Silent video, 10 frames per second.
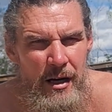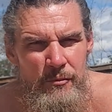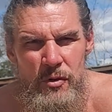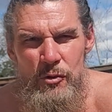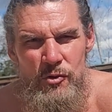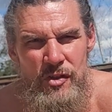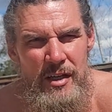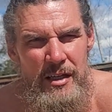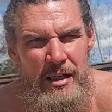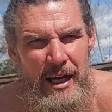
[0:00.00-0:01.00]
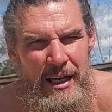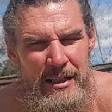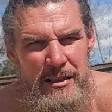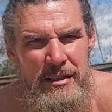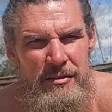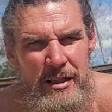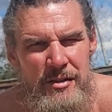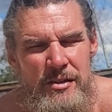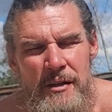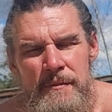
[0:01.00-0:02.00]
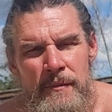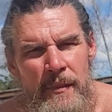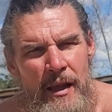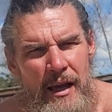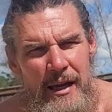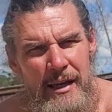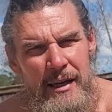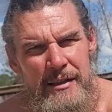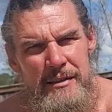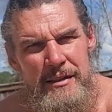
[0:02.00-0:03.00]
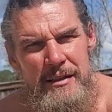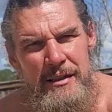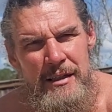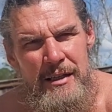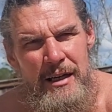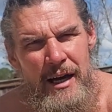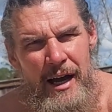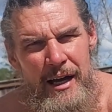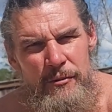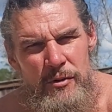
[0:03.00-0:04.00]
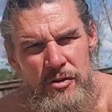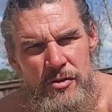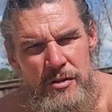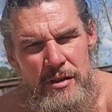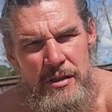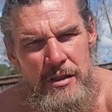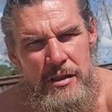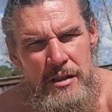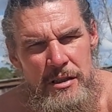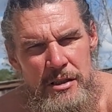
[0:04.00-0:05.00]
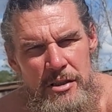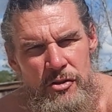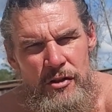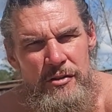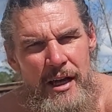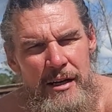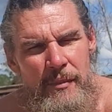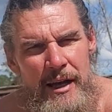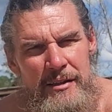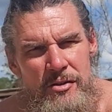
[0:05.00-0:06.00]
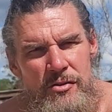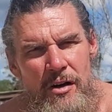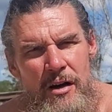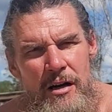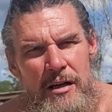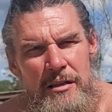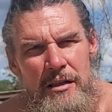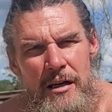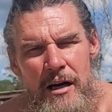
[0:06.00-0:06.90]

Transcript: music and lyrics, and I was turned on by this song,